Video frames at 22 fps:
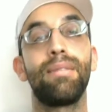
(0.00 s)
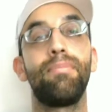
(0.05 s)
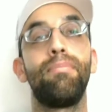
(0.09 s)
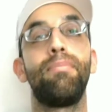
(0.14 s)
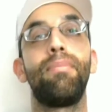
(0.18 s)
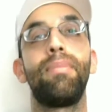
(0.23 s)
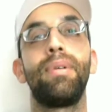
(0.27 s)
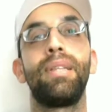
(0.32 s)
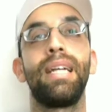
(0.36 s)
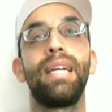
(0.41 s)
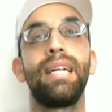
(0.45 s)
that's
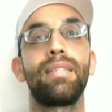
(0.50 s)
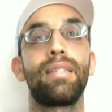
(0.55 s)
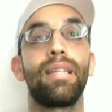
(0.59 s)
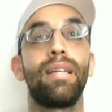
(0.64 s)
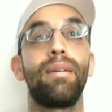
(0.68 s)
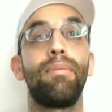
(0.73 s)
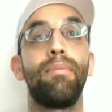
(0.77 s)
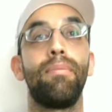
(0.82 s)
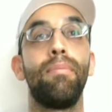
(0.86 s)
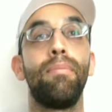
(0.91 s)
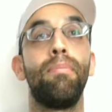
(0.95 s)

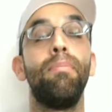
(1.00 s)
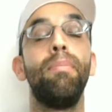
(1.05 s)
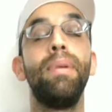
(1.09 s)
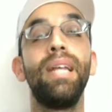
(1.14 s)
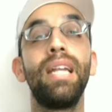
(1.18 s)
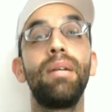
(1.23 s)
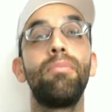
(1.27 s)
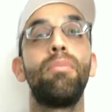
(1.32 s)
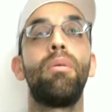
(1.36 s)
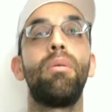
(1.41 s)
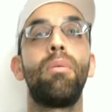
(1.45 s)
a
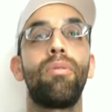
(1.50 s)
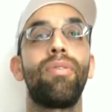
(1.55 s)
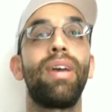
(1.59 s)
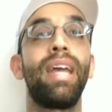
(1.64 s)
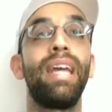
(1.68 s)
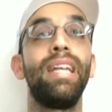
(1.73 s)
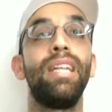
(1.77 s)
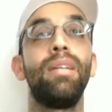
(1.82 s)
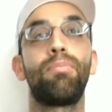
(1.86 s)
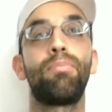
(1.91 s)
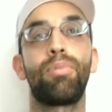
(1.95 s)
minimum of
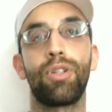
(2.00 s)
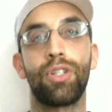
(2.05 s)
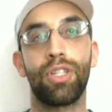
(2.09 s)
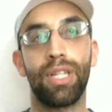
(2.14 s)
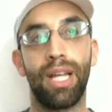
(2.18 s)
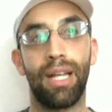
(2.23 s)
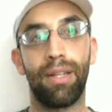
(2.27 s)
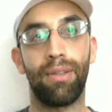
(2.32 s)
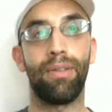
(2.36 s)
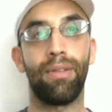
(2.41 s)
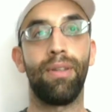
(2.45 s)

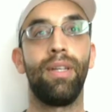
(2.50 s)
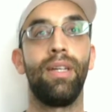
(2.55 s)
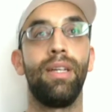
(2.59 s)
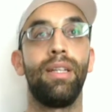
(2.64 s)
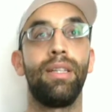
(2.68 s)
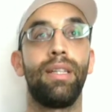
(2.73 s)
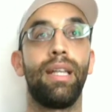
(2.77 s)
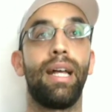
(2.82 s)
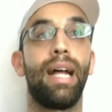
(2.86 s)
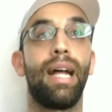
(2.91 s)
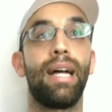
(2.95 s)
80%
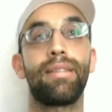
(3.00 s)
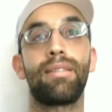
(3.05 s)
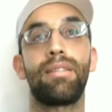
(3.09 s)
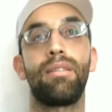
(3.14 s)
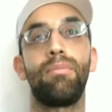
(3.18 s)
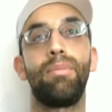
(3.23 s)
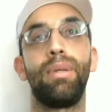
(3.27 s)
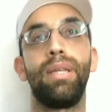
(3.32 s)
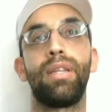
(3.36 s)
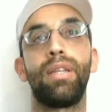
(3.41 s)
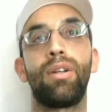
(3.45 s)
that has
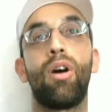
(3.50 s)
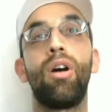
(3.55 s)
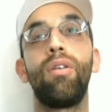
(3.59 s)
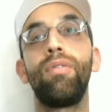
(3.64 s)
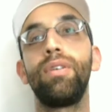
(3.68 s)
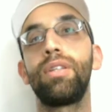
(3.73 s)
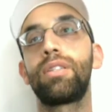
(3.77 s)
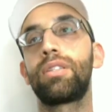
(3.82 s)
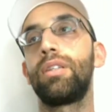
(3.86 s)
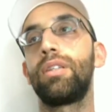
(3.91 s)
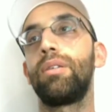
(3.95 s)
to be there.
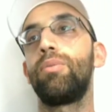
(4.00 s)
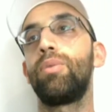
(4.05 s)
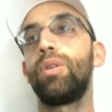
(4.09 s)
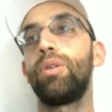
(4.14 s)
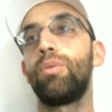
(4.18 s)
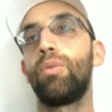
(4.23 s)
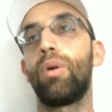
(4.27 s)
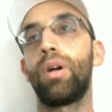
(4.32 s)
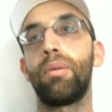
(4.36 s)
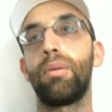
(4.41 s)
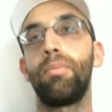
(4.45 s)
Obviously,
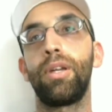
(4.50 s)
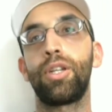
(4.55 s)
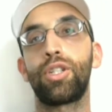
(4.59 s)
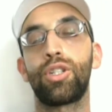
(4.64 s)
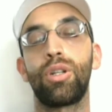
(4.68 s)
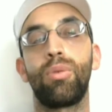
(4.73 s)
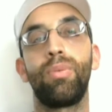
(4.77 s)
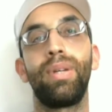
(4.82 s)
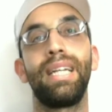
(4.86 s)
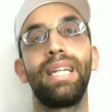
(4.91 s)
we want to make